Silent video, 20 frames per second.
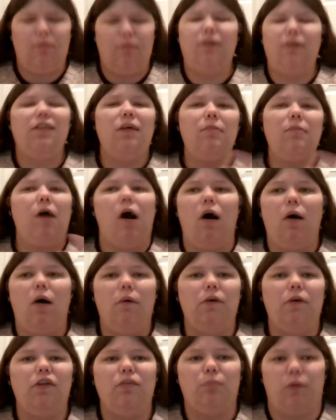Because I'm
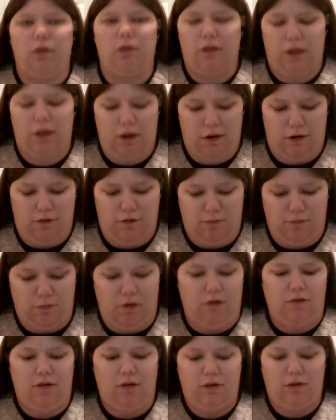always pulling hair out of
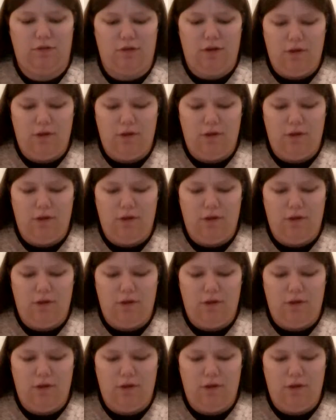projects.